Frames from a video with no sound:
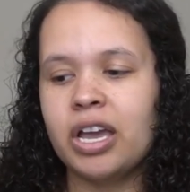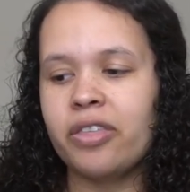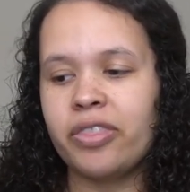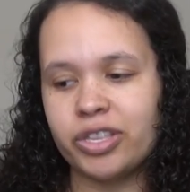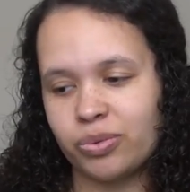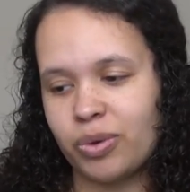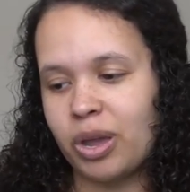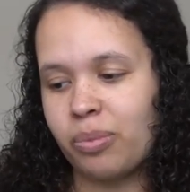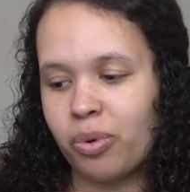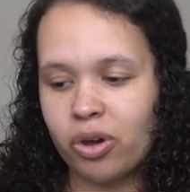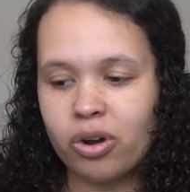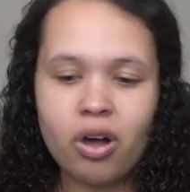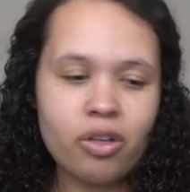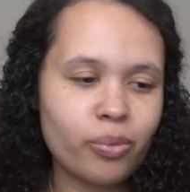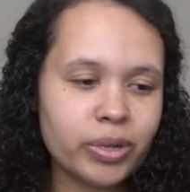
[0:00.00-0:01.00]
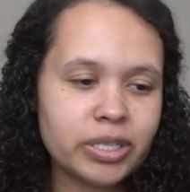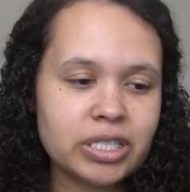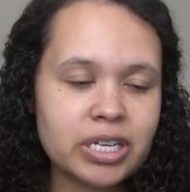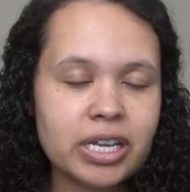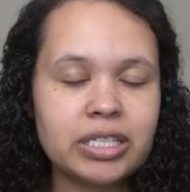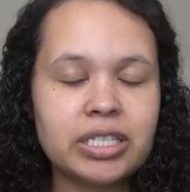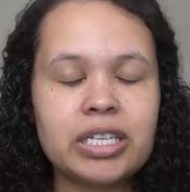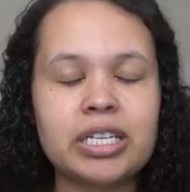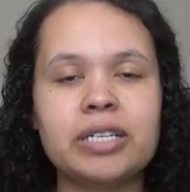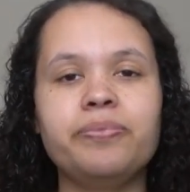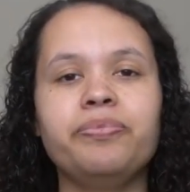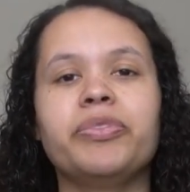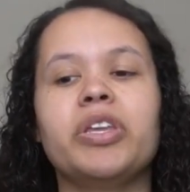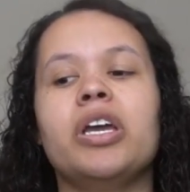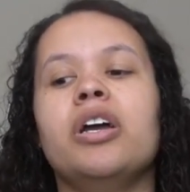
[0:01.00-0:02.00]
and that's why I bought all the ones that I
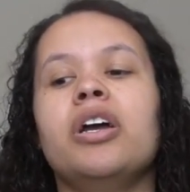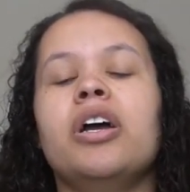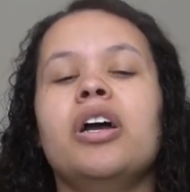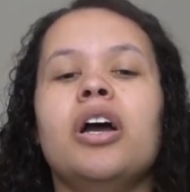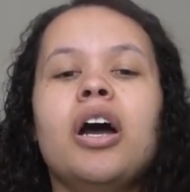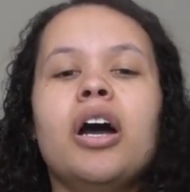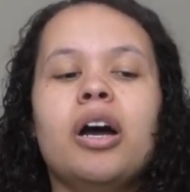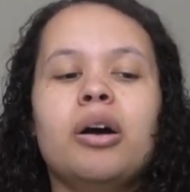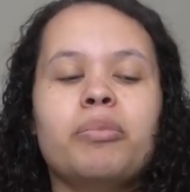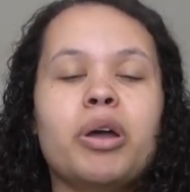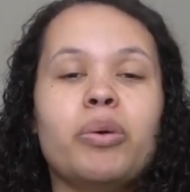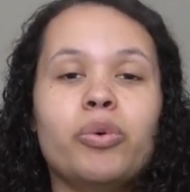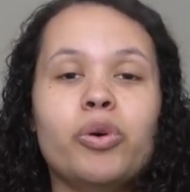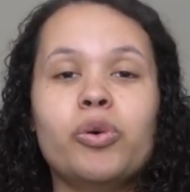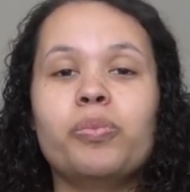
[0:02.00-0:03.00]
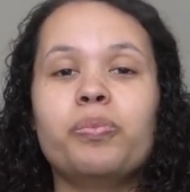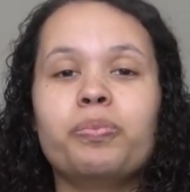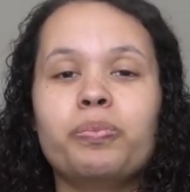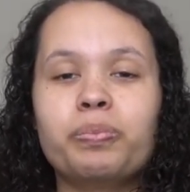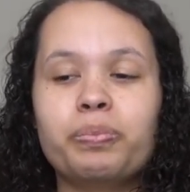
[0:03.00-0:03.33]
did. Um, I will